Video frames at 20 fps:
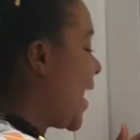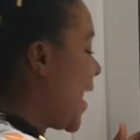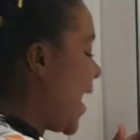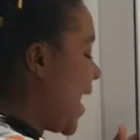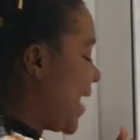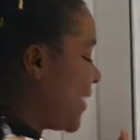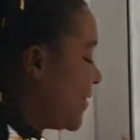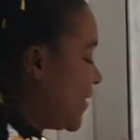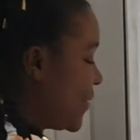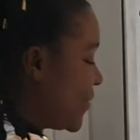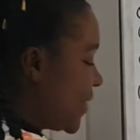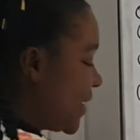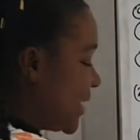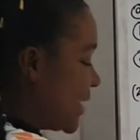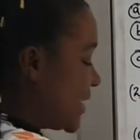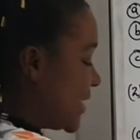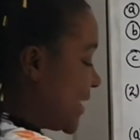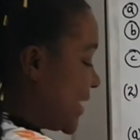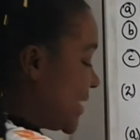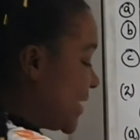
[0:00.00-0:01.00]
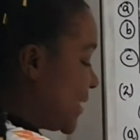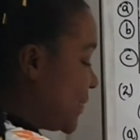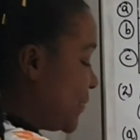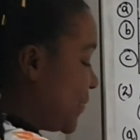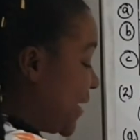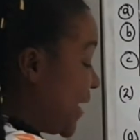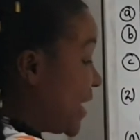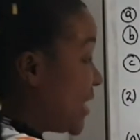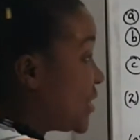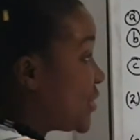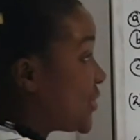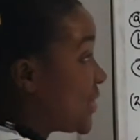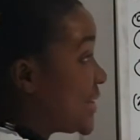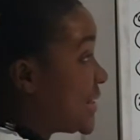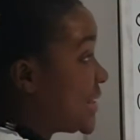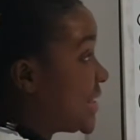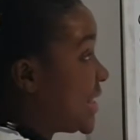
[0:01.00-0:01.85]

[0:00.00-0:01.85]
and then we're going to say simple interest